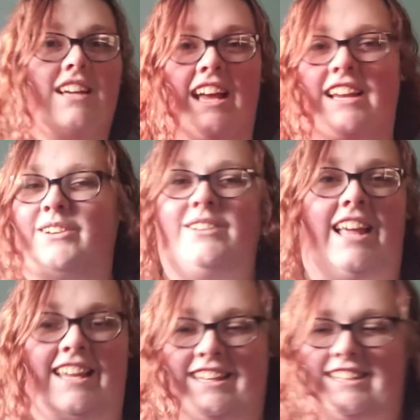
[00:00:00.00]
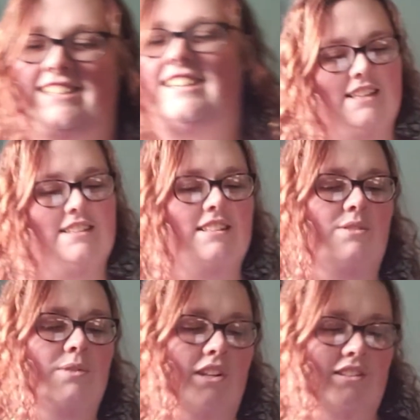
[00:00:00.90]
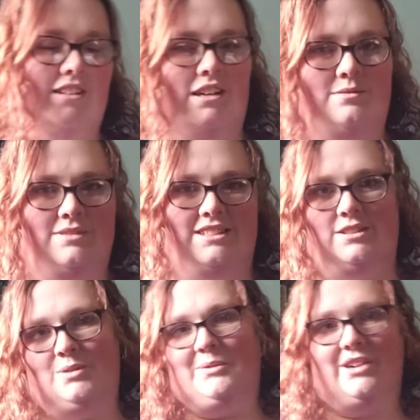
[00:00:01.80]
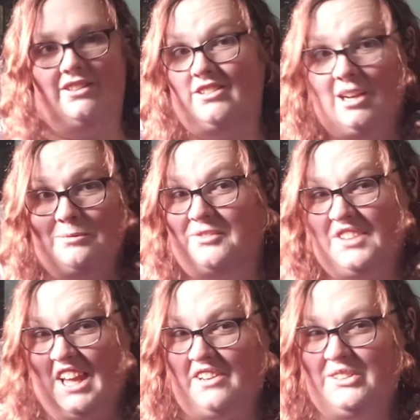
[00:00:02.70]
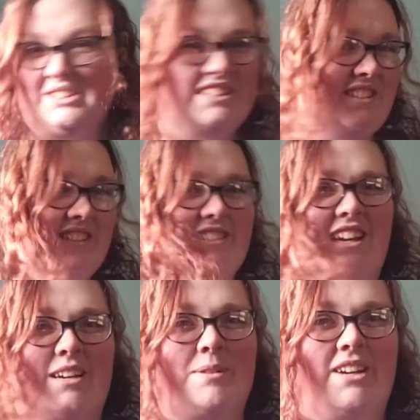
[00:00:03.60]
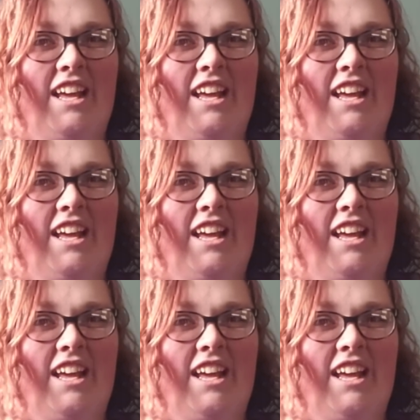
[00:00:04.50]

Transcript: I don't like it. Since we were on the top of Kale, let's talk about